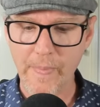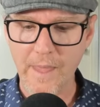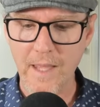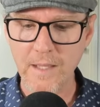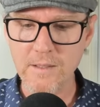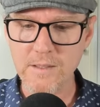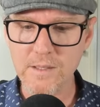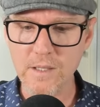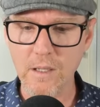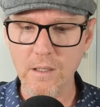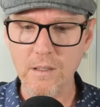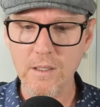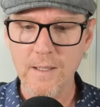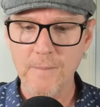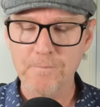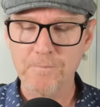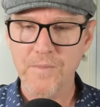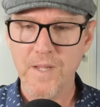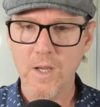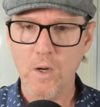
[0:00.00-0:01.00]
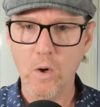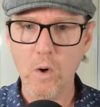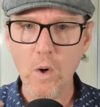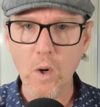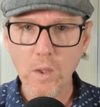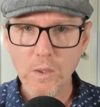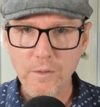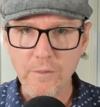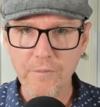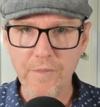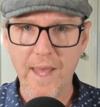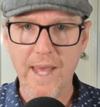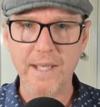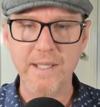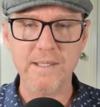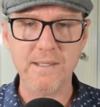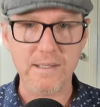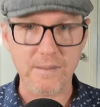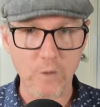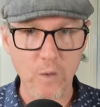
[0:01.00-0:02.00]
And so all of that
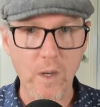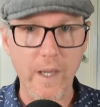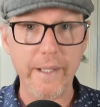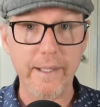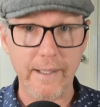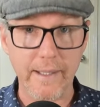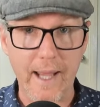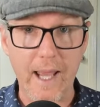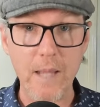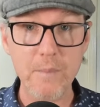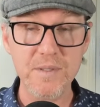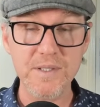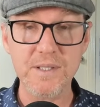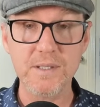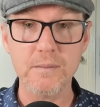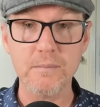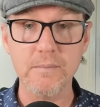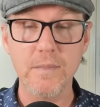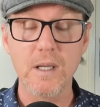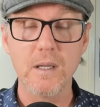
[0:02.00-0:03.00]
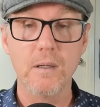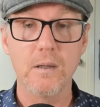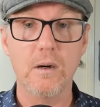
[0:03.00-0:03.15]
is quite laborsome